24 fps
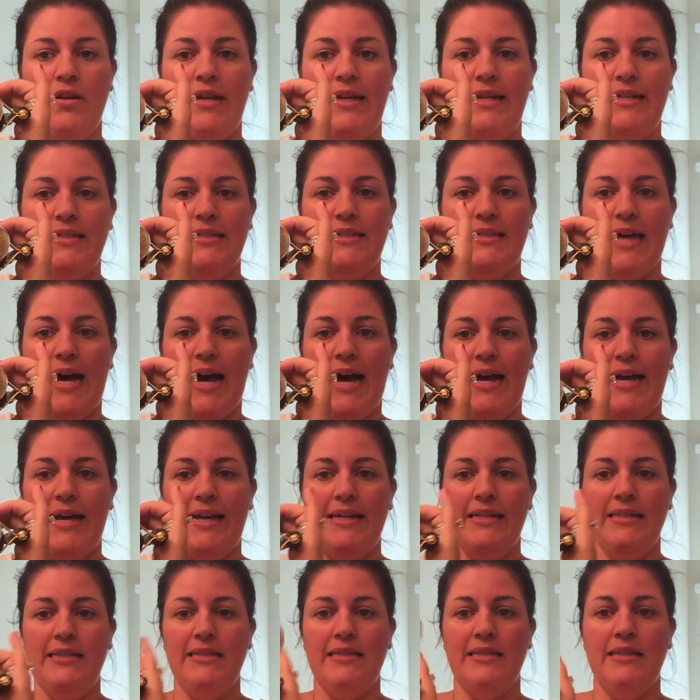in
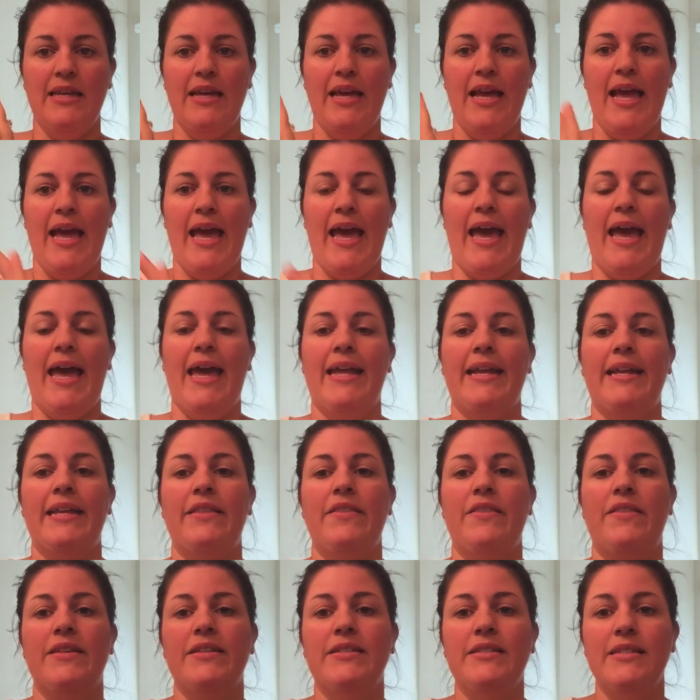size.
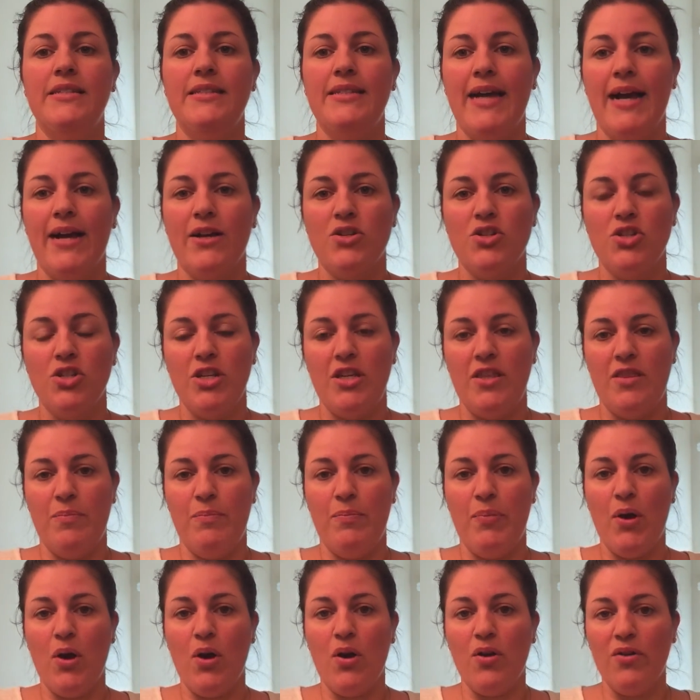And this is actually the
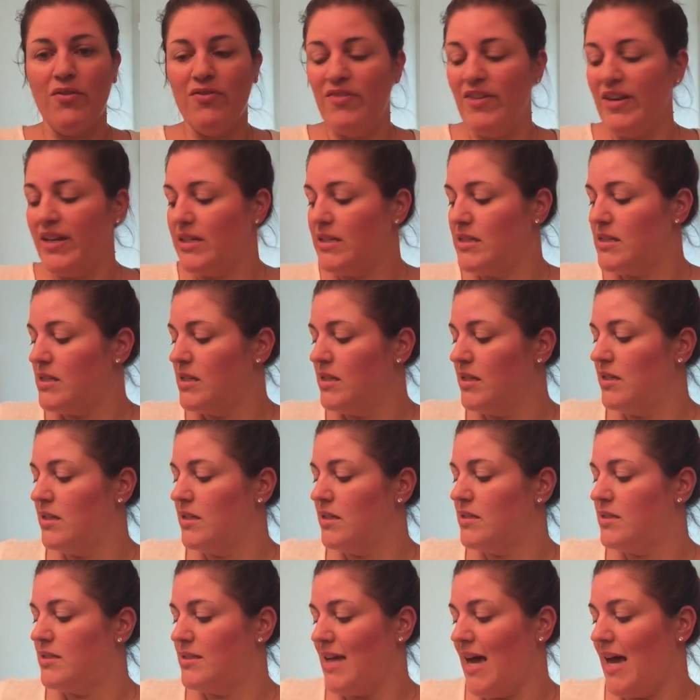perfect
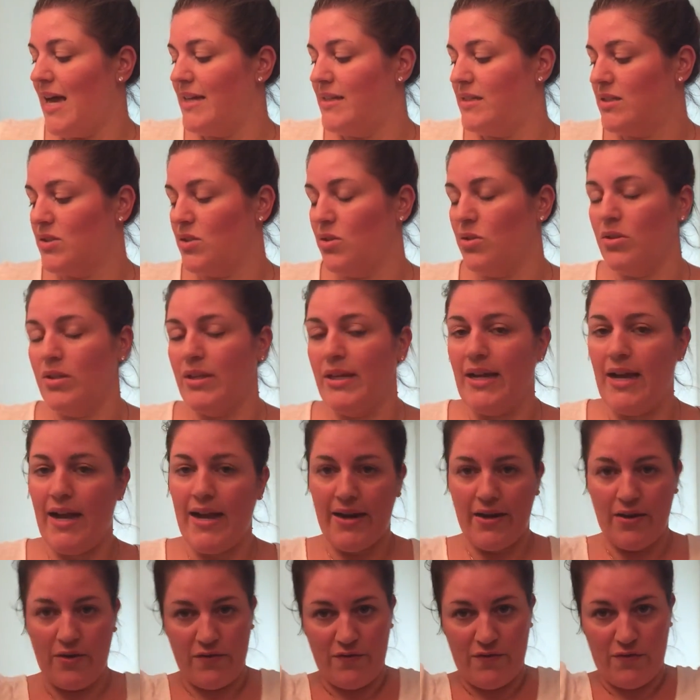size curling
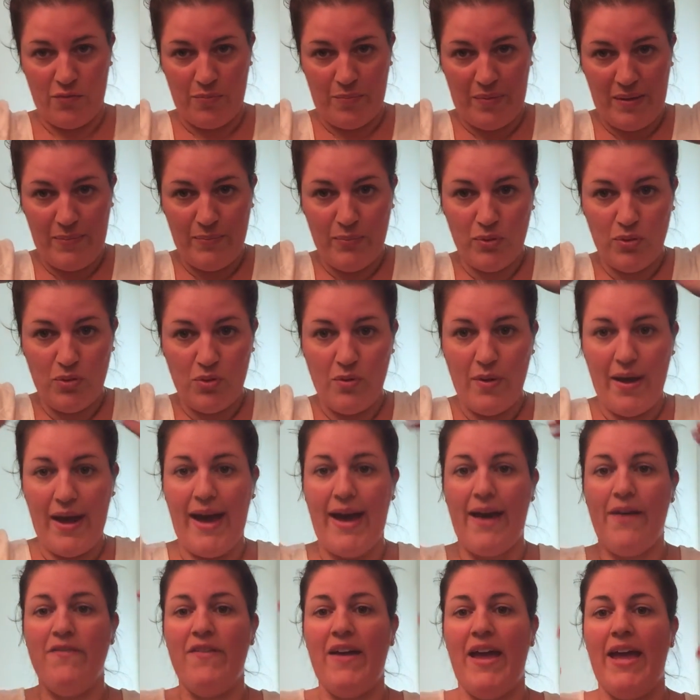iron for people who
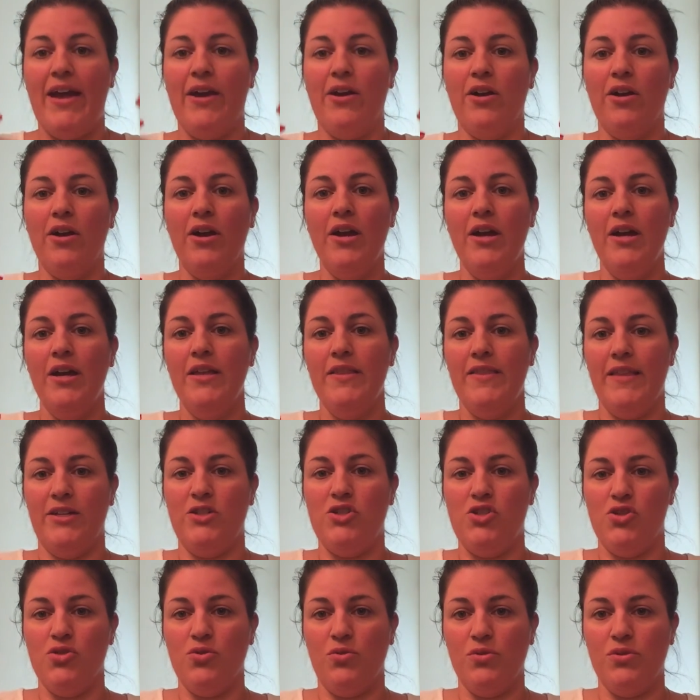have hair that's
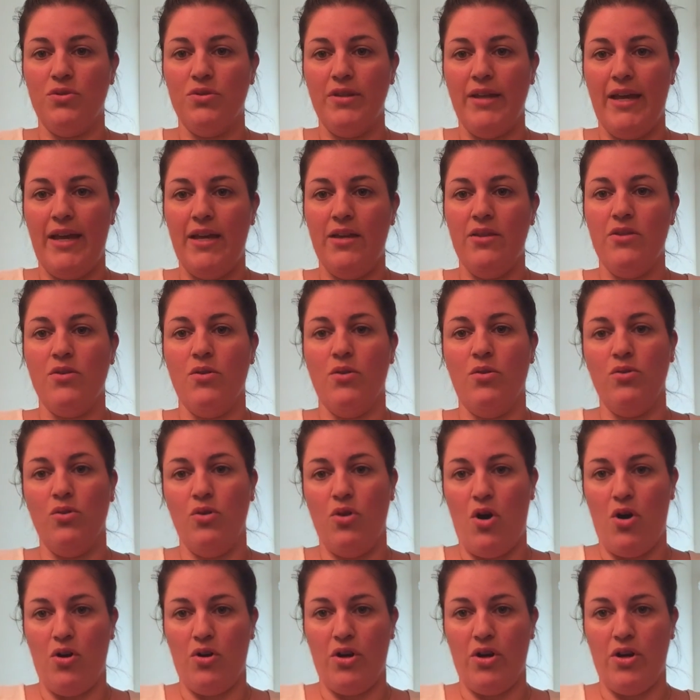shoulder length or
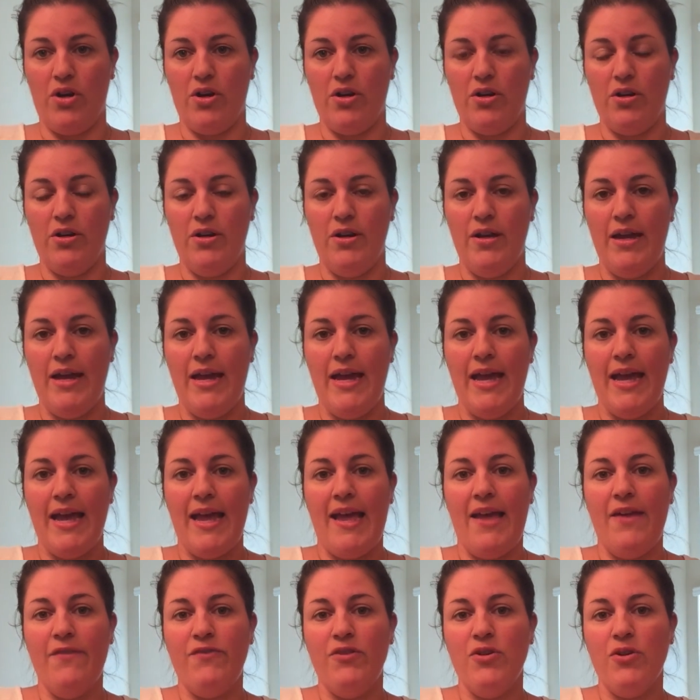longer.
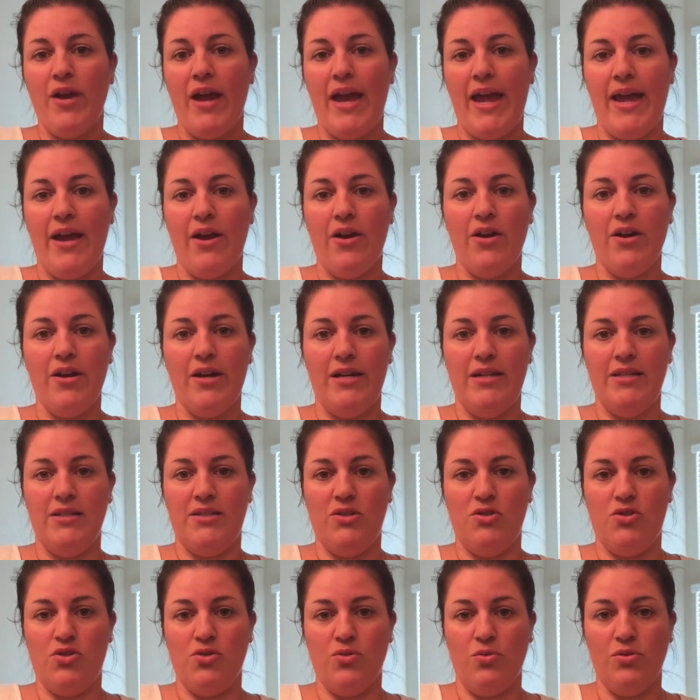If your hair
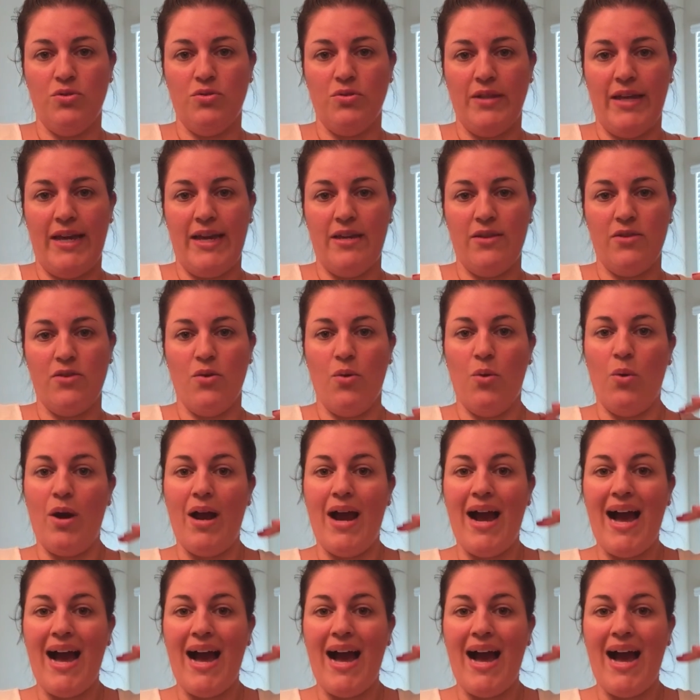is shoulder length or